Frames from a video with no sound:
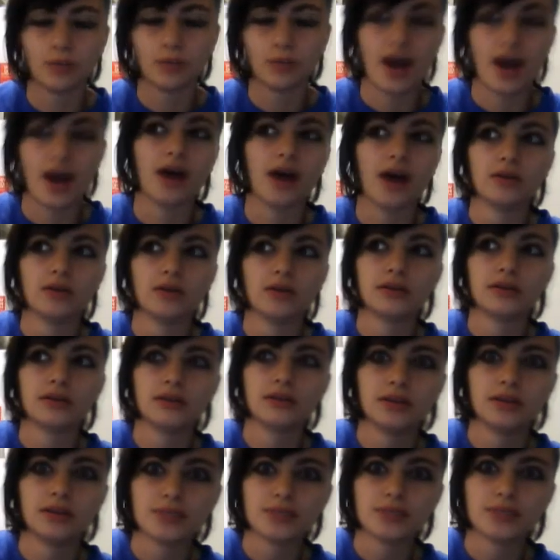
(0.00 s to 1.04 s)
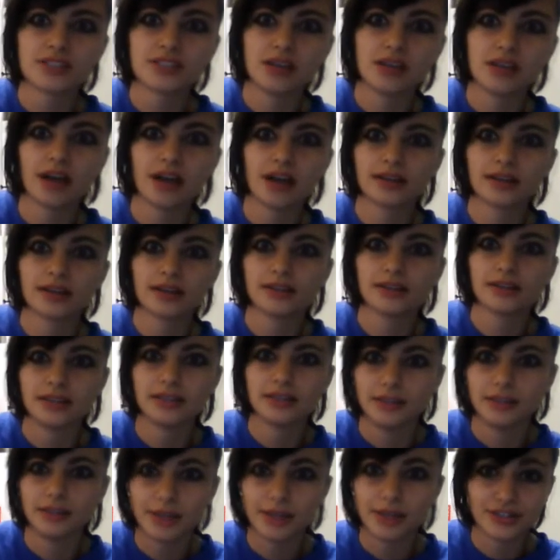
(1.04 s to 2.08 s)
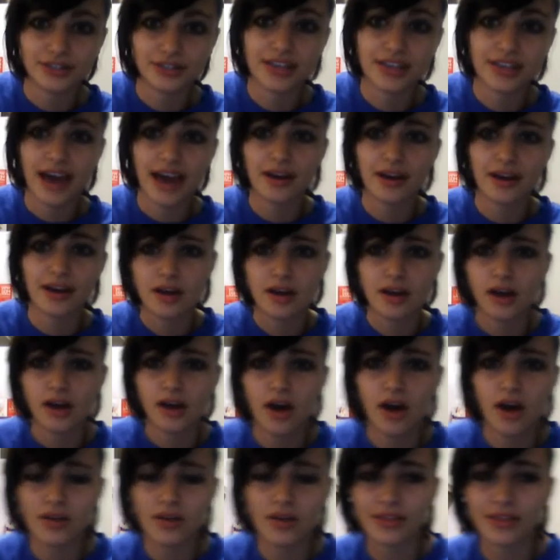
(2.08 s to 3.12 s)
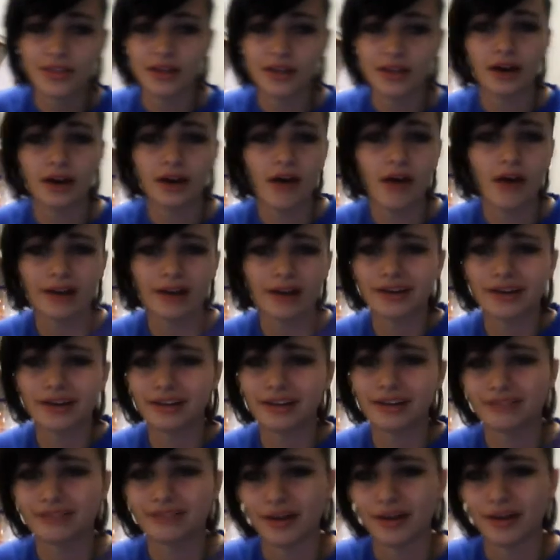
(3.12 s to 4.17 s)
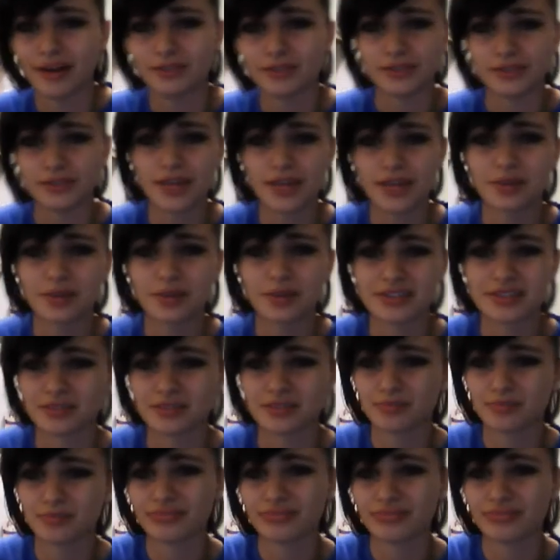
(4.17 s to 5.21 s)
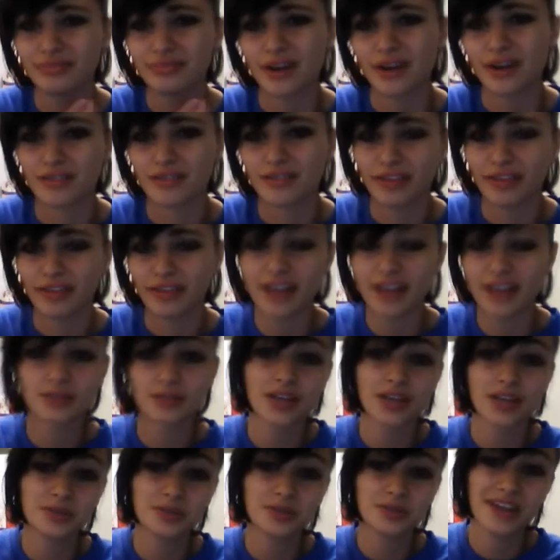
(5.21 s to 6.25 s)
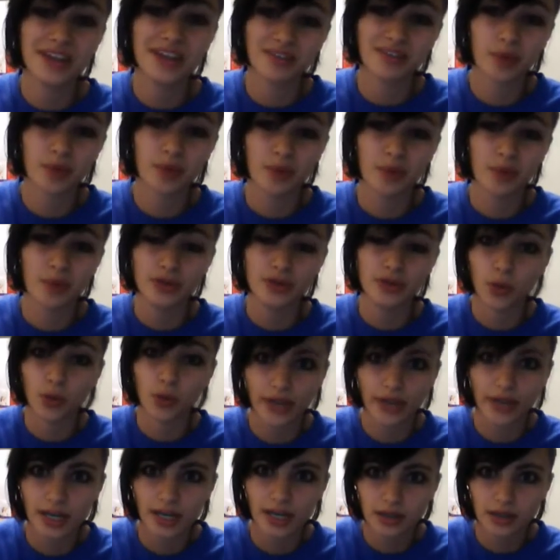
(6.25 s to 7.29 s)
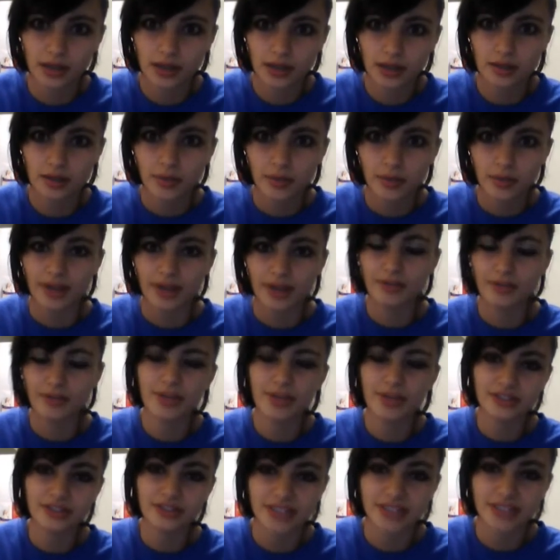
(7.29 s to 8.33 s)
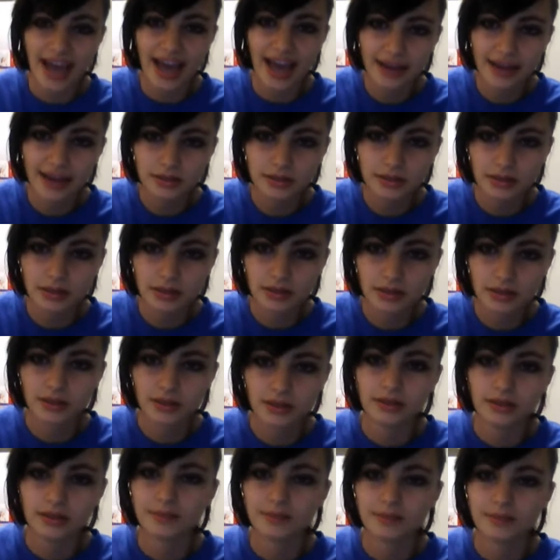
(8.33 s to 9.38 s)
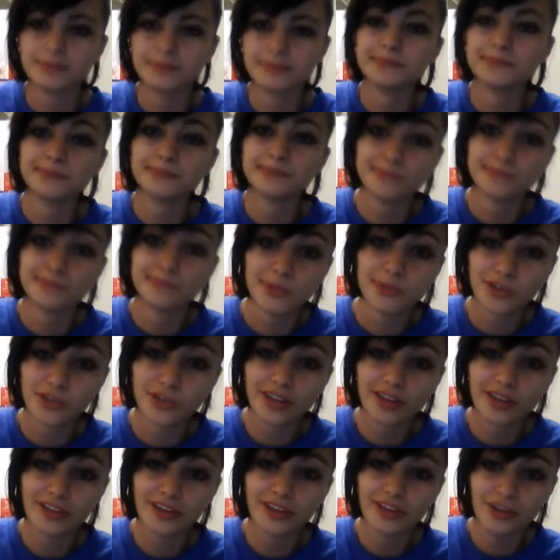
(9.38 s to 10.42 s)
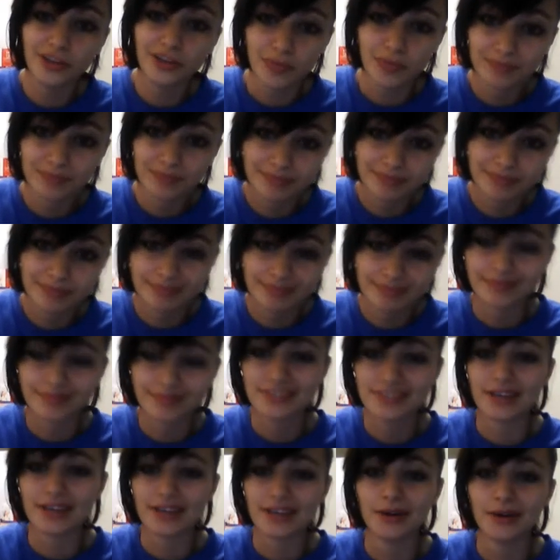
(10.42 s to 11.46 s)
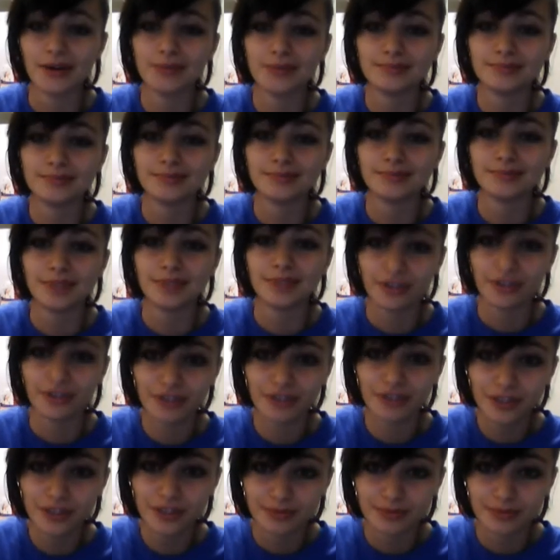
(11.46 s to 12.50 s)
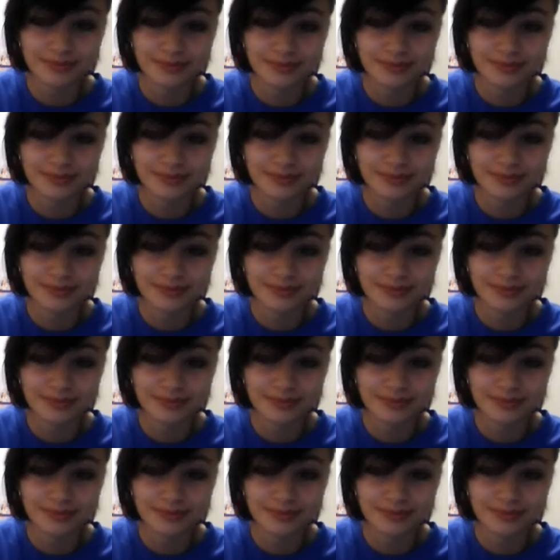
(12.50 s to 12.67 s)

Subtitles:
wow, that would suck, and it makes you sad. Other than thinking, oh, I don't care if I lose that person, whatever. That's when you have to worry, when you don't care. But if it makes you sad, most likely you do. So, good for you.